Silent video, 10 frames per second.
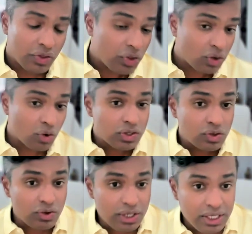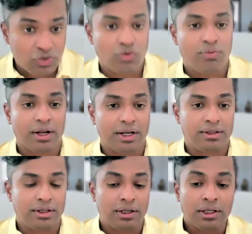That also needs to be
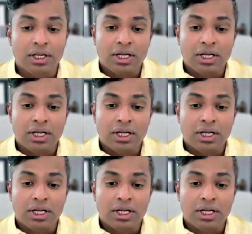considered.